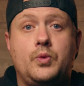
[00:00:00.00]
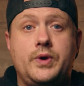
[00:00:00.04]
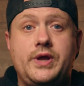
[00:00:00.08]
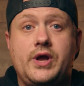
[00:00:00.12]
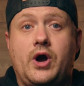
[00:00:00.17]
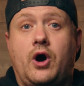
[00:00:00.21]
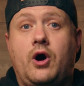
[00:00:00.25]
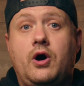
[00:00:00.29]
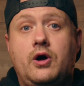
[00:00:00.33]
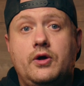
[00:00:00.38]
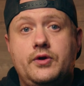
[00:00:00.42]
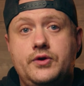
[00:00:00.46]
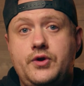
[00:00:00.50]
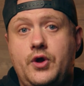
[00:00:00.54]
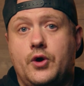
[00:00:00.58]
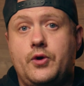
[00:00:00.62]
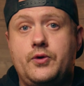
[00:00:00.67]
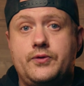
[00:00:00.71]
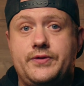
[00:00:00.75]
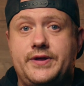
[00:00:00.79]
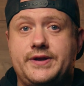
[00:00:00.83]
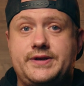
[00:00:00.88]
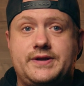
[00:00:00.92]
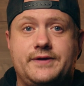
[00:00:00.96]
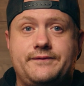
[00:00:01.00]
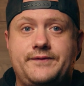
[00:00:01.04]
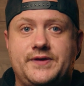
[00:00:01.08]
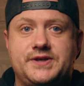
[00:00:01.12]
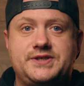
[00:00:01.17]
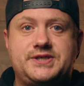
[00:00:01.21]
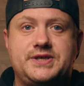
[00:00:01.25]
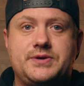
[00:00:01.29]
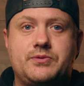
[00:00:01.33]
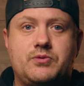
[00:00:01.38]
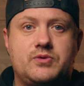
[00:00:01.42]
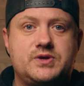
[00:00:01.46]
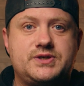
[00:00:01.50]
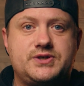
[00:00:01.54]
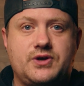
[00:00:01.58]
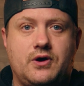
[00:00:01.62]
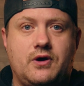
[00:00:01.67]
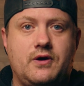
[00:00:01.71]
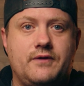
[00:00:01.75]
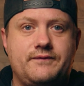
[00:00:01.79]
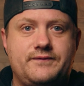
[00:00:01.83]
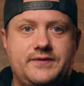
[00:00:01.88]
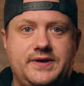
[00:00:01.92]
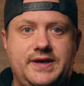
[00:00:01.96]
We all know that DaVinci
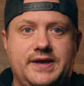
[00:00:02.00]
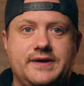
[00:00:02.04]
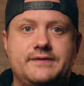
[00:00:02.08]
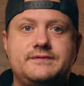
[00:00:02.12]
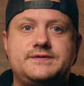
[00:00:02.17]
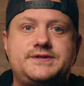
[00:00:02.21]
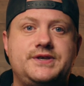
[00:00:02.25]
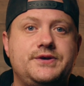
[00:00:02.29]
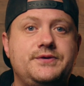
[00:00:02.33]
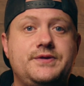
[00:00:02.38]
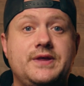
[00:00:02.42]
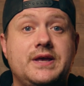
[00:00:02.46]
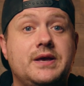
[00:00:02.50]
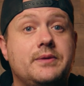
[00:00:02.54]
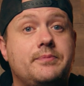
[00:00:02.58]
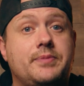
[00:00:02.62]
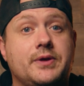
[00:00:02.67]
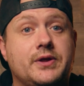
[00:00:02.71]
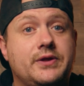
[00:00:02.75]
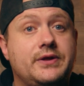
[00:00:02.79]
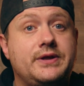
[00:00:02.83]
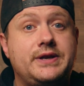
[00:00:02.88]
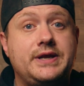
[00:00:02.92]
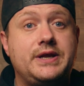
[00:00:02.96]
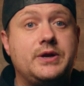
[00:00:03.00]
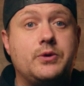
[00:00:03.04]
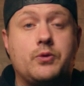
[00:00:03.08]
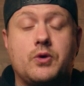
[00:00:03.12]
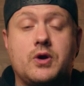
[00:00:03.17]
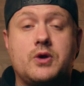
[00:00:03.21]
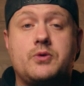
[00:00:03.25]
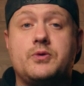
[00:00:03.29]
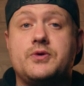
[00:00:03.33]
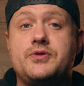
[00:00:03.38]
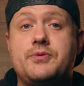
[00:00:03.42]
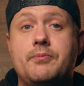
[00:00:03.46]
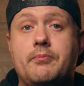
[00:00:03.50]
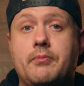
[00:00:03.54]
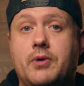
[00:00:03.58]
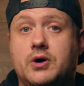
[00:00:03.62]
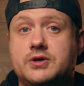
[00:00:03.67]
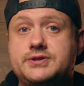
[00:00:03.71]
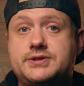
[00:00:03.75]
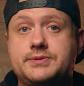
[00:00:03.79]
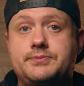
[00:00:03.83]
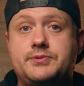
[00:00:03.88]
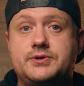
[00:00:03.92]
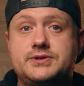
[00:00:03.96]
Resolve gives you the ability to work with
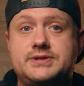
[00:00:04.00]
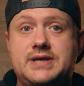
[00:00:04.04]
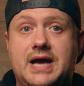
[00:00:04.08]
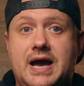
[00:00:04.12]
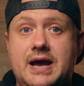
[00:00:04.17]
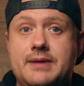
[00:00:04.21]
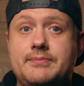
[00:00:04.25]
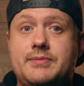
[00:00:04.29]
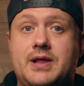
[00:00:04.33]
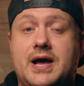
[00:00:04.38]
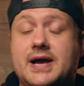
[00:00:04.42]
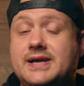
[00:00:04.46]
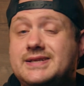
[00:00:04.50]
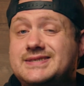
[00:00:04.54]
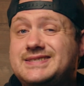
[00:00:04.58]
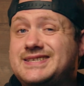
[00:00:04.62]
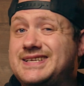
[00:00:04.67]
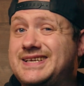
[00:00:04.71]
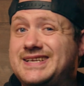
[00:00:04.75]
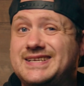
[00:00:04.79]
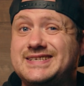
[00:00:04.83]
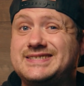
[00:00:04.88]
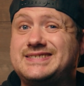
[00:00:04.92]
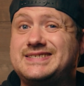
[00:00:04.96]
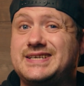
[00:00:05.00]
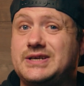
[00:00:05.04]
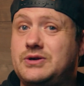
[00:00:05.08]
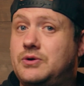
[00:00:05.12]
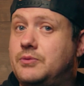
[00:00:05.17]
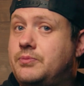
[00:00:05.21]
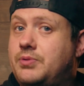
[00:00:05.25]
multiple timelines in a single